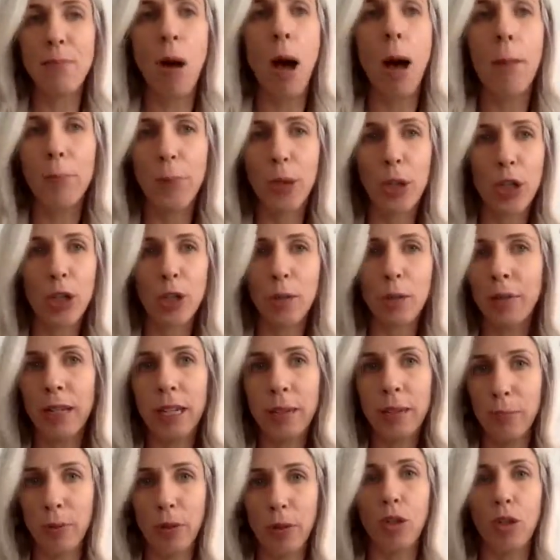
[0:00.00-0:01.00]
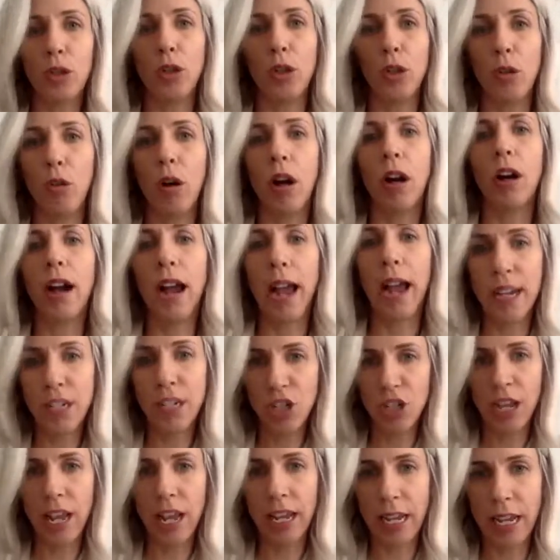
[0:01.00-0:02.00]
popular people who are
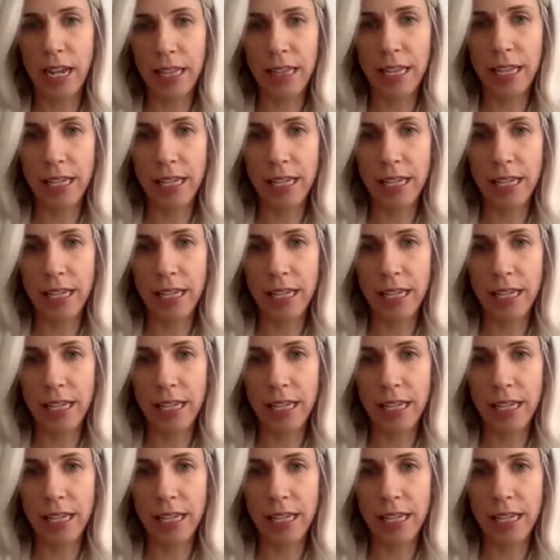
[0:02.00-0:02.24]
hashtagging